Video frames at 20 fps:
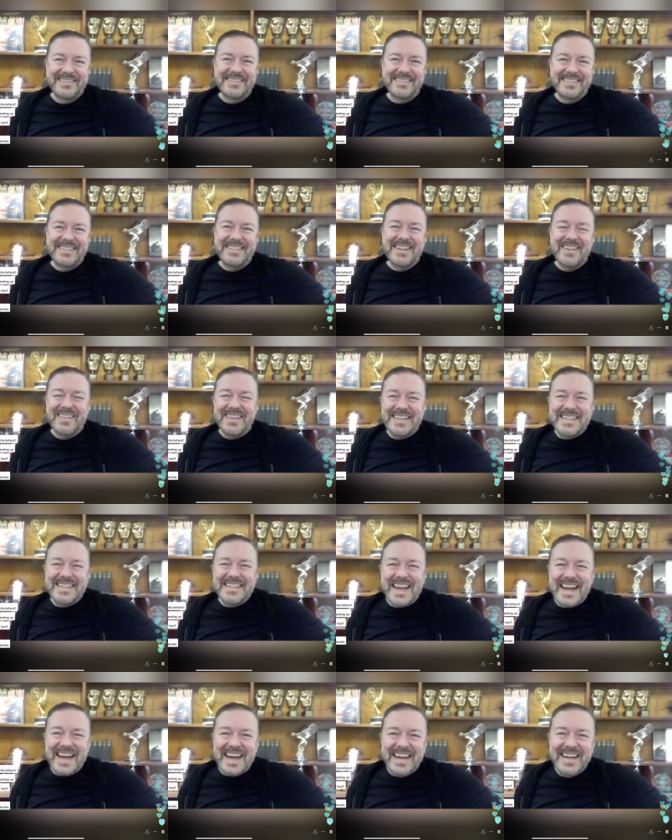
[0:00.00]
So it's
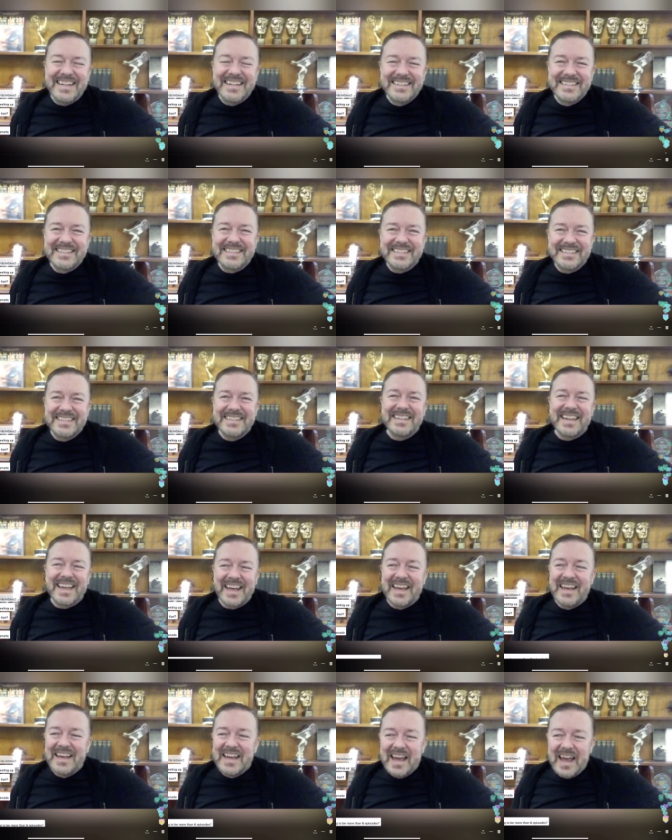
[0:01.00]
that.
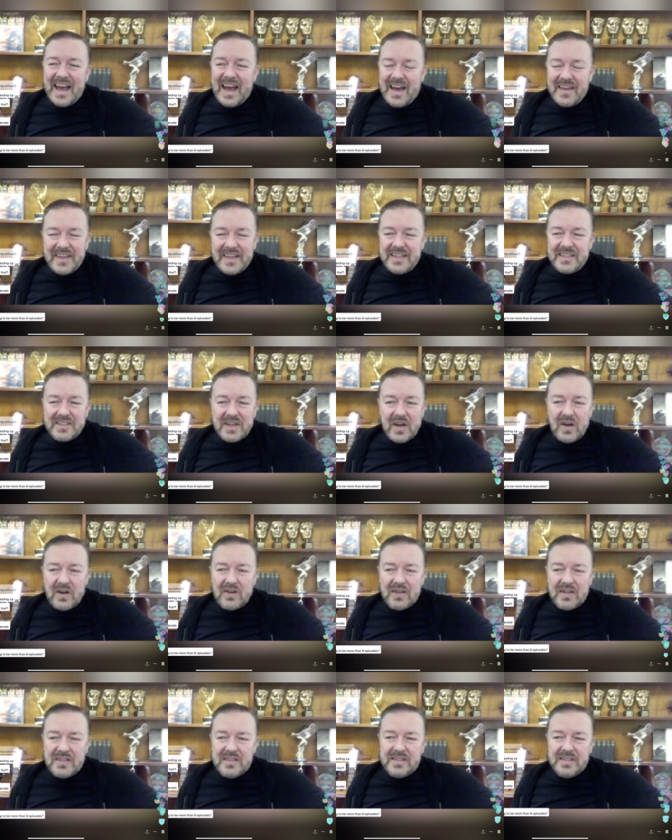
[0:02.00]
I think
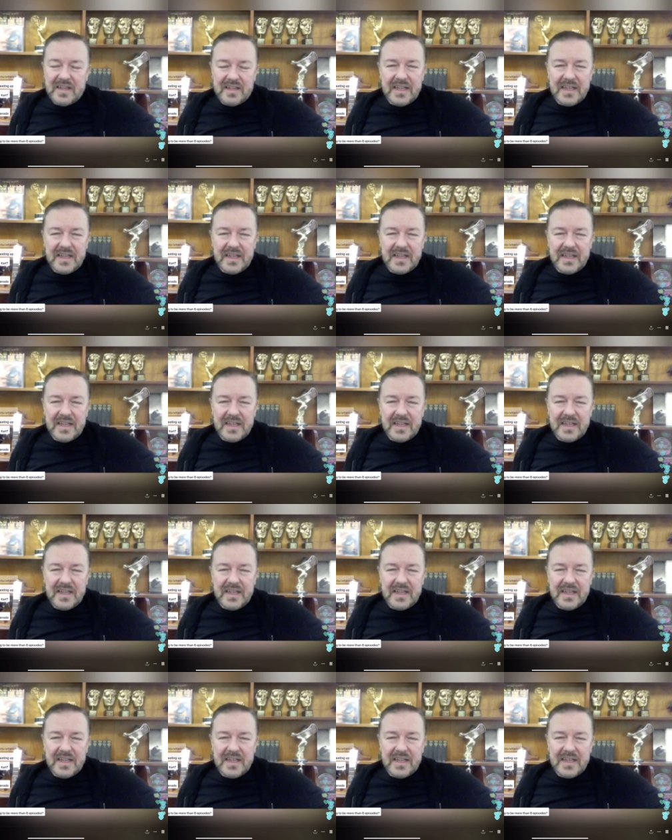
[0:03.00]
dogs. A